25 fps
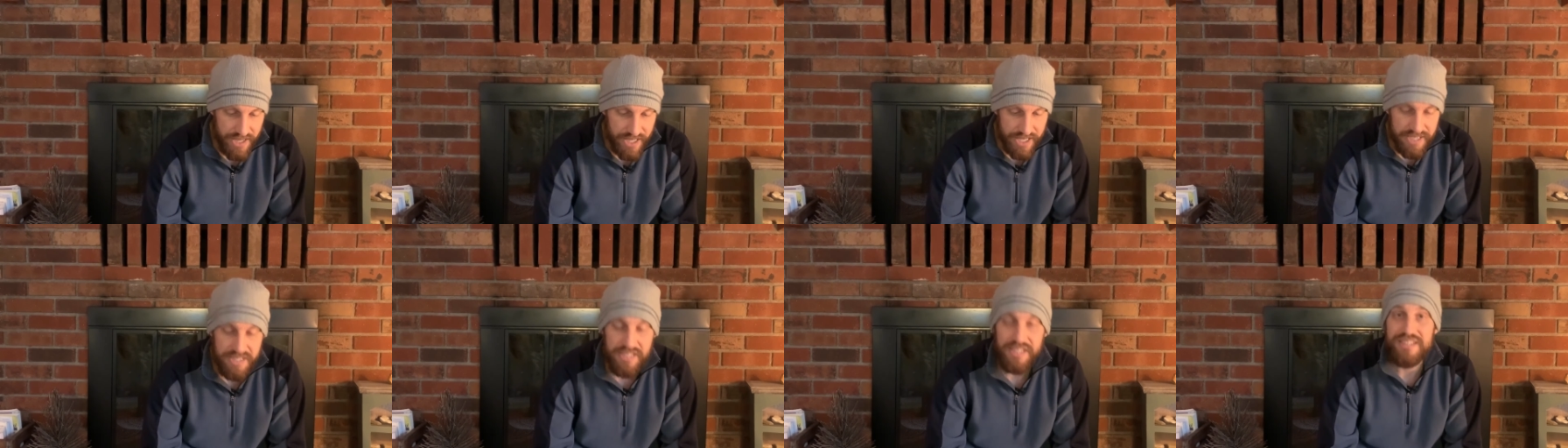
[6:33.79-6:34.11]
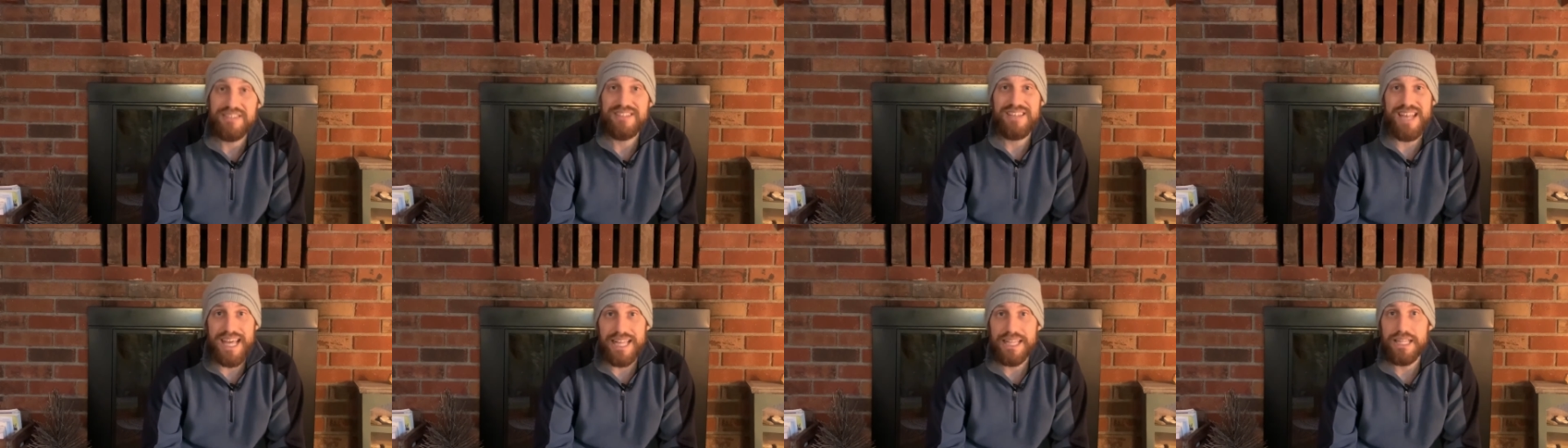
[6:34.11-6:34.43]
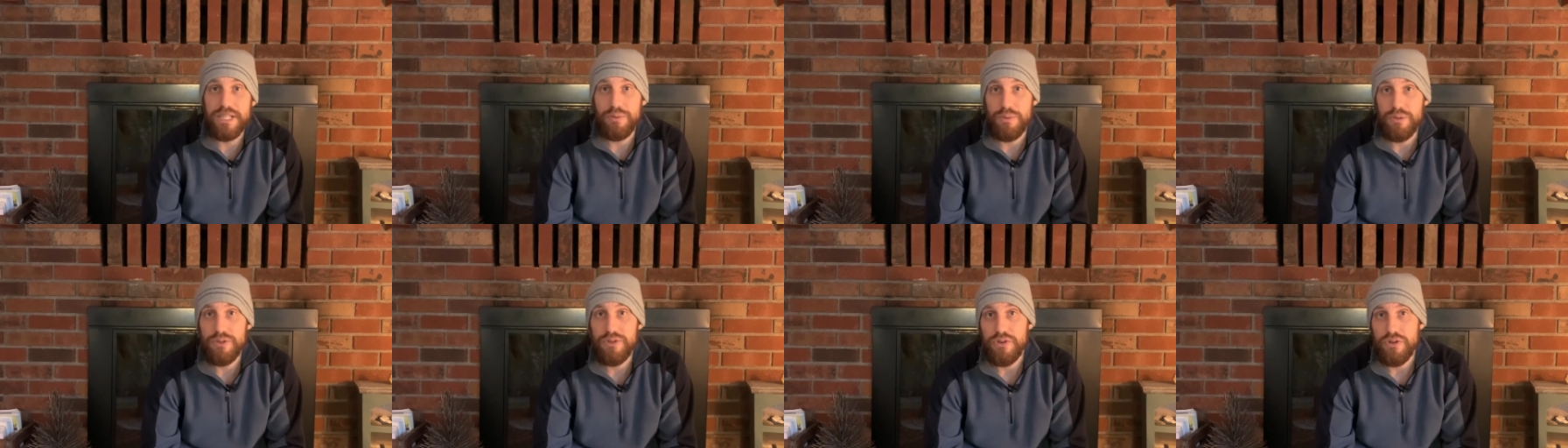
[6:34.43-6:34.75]
that's
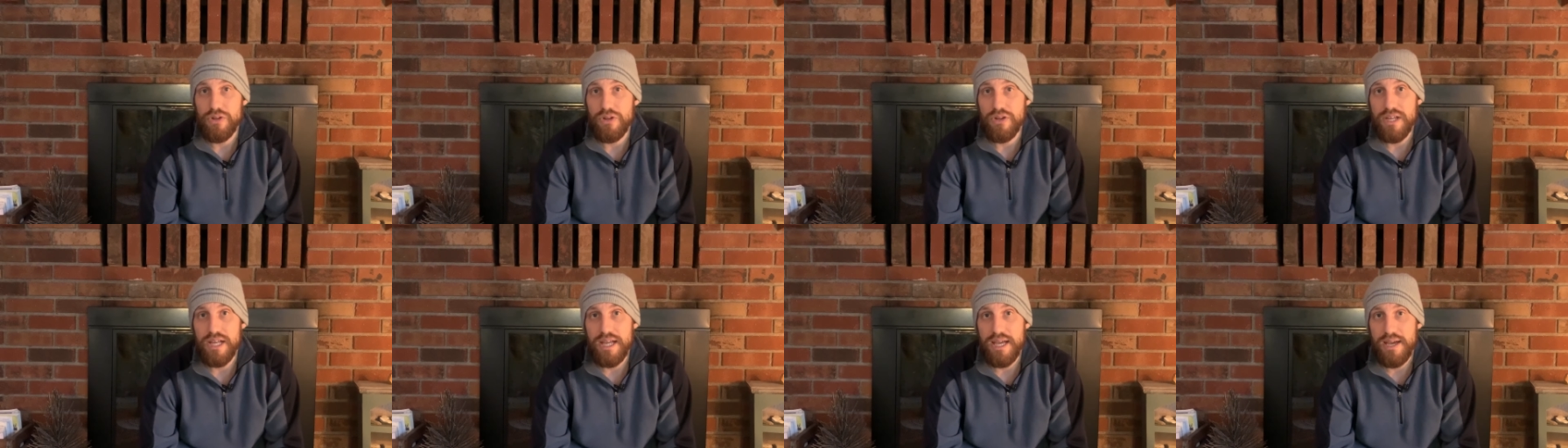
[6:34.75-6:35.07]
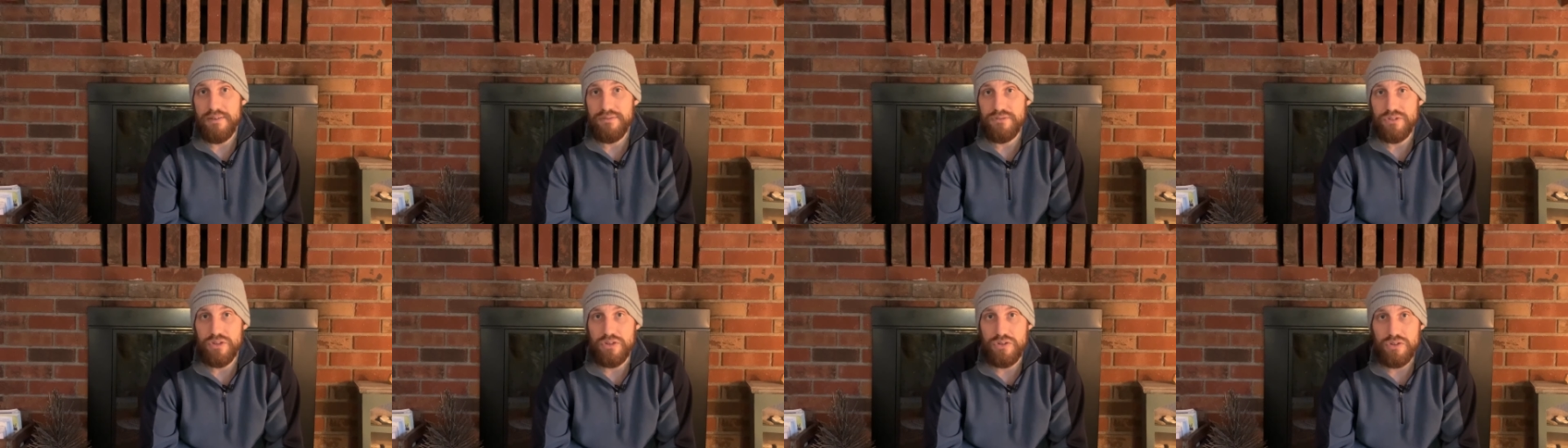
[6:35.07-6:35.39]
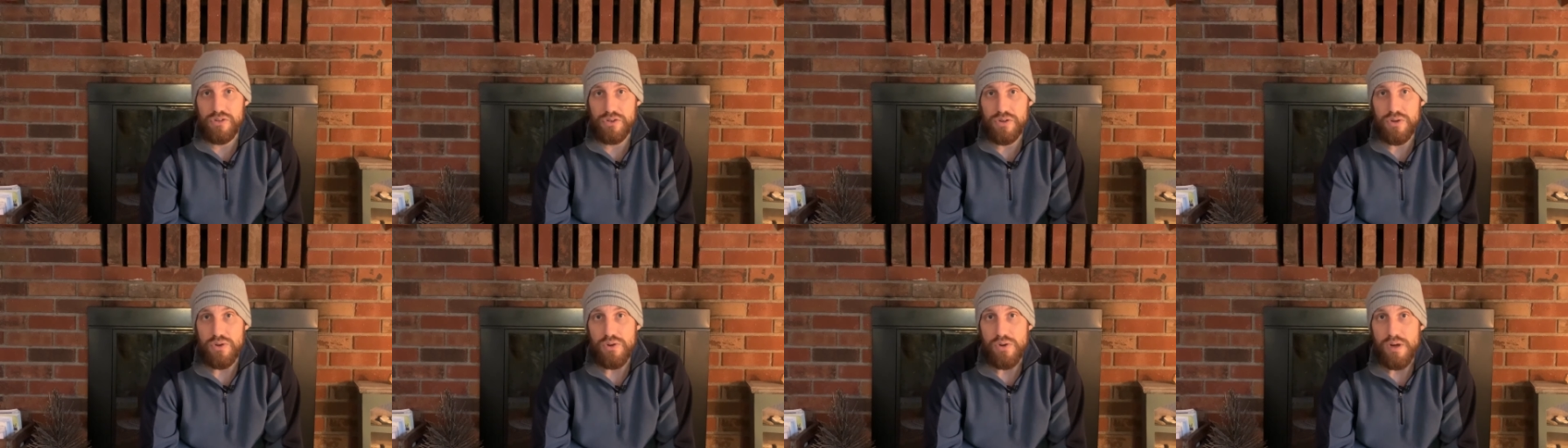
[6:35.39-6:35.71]
exactly what they're going to have to
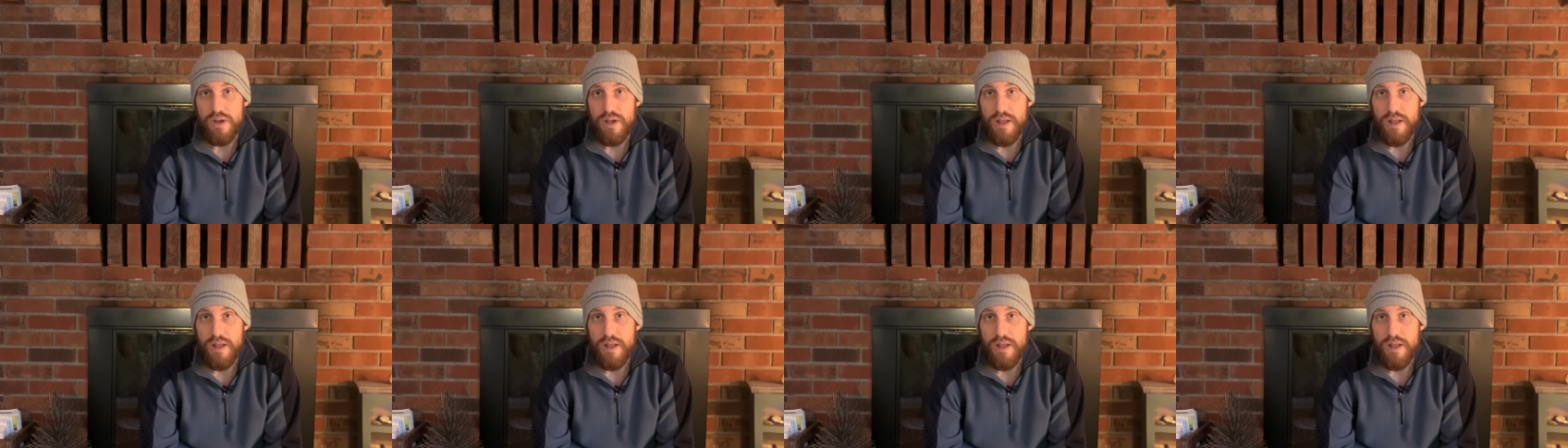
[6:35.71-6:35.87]
do."